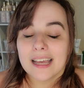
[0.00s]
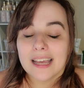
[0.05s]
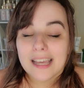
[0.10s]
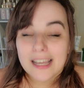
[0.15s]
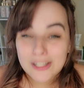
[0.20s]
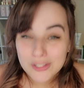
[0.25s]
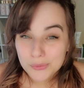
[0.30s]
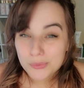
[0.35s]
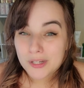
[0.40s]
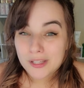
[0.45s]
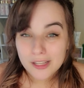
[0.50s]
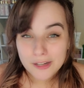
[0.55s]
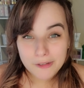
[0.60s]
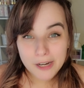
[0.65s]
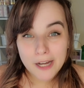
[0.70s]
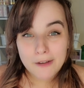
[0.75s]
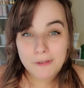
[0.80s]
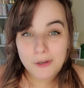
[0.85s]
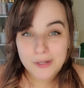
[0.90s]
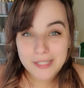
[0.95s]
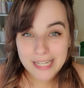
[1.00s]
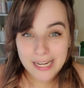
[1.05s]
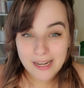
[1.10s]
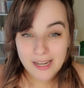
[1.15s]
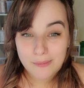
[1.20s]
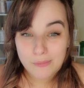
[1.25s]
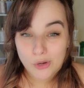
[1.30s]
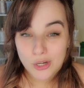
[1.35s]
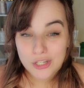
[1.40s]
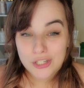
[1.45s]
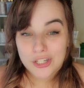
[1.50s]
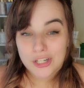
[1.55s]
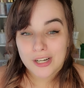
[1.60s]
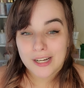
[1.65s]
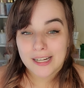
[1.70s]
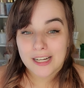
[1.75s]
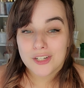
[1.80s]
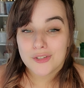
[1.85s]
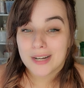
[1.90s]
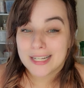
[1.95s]
it's really great for retaining moisture
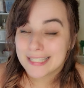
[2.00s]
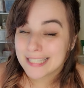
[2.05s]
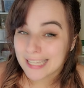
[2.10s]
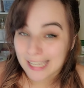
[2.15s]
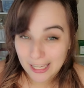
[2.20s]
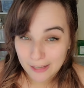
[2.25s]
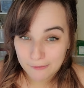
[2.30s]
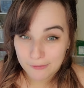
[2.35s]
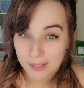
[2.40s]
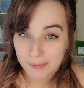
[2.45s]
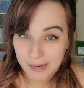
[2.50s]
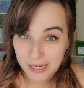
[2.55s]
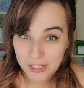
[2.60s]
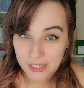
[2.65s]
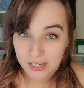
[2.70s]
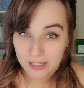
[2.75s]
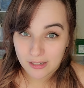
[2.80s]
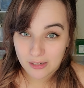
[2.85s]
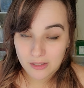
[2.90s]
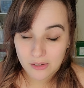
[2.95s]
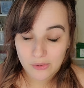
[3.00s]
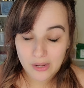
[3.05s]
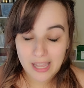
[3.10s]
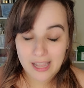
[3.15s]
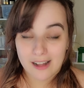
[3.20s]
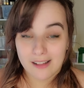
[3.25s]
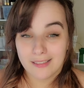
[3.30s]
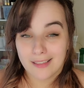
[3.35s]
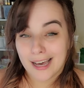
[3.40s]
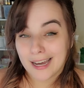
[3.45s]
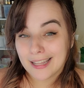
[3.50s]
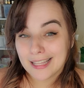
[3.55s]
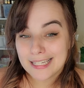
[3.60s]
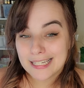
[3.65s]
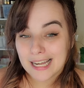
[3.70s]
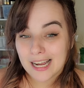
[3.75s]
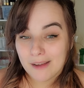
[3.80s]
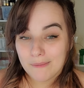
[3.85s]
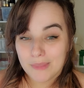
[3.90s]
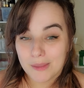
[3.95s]
and addressing inflammation. Okay, a lot of the
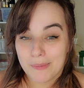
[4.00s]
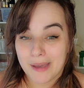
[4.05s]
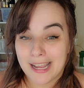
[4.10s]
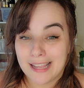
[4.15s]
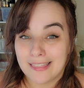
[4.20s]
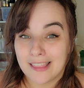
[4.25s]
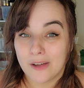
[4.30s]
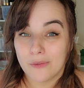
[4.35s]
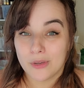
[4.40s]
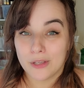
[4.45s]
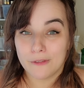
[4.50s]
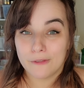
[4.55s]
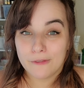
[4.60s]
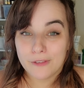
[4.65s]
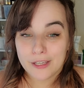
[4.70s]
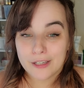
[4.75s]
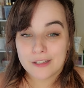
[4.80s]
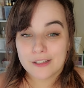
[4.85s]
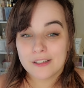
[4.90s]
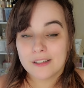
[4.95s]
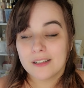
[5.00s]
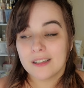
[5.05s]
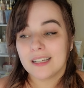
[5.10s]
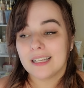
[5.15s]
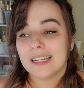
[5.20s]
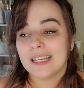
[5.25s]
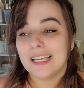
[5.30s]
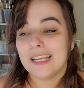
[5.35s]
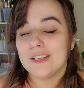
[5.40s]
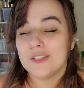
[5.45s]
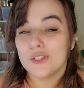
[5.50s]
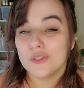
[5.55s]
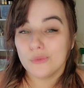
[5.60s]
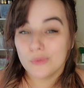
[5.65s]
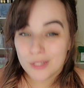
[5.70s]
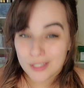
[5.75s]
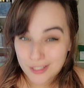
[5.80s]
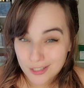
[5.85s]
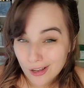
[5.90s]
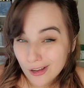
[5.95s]
time, the pain that we feel is a
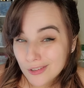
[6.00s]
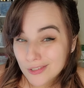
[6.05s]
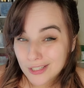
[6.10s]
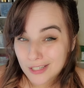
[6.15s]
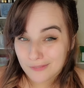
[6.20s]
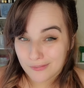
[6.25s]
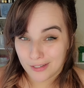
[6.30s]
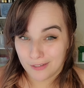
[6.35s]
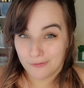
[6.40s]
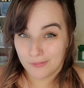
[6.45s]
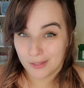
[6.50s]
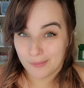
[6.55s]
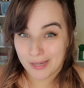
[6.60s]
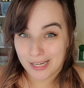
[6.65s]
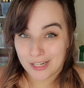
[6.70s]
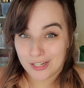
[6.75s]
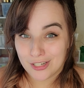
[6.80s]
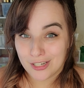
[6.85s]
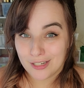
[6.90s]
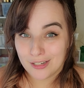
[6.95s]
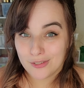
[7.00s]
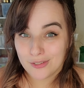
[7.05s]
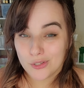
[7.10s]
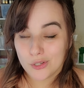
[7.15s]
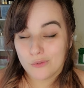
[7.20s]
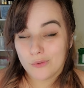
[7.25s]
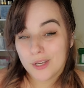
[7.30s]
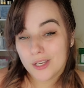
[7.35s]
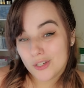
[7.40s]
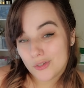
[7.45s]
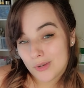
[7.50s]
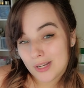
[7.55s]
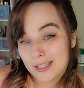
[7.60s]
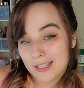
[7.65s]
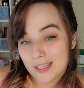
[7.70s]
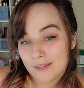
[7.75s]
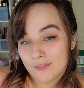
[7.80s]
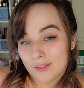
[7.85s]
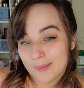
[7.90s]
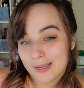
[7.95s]
result of inflammation. So if we can treat the
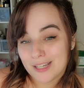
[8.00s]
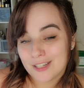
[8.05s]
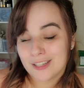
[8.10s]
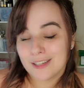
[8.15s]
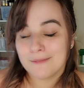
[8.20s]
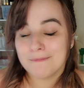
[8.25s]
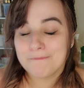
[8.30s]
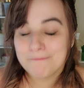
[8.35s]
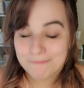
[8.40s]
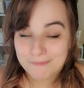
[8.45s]
inflammation,